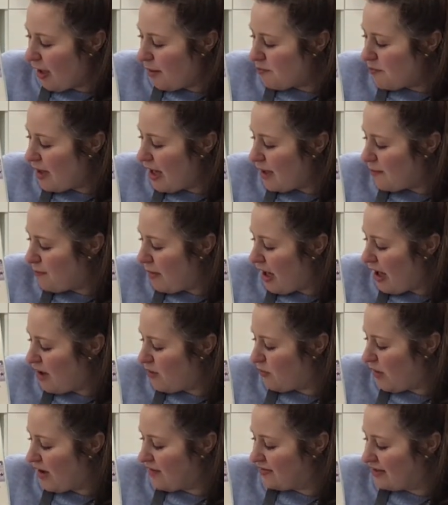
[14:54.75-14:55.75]
Bye-bye,
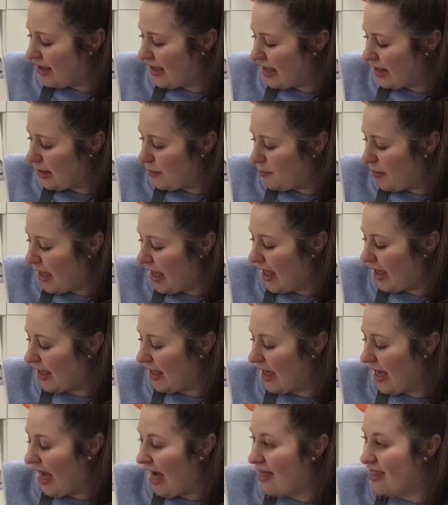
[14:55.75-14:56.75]
waves a guinea pig.
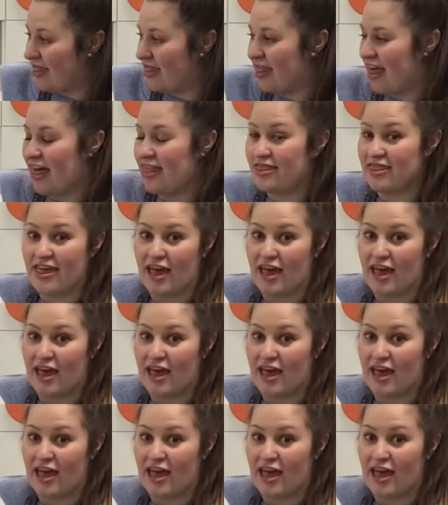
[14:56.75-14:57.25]
And then